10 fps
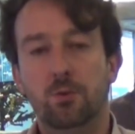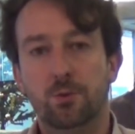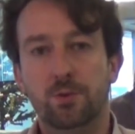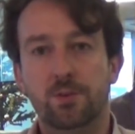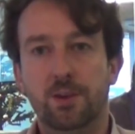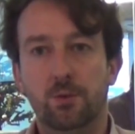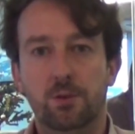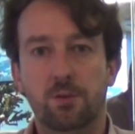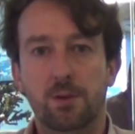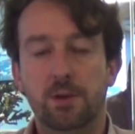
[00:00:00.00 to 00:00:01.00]
also in
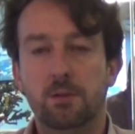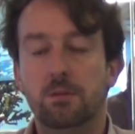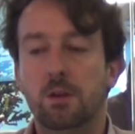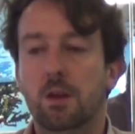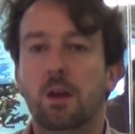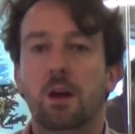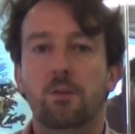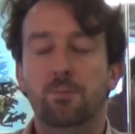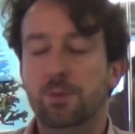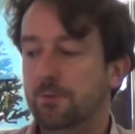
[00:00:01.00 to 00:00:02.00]
Saudi Arabia.
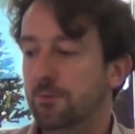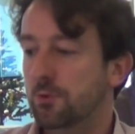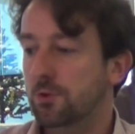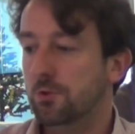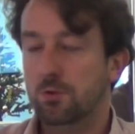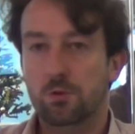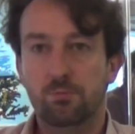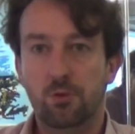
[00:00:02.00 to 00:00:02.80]
I've been through your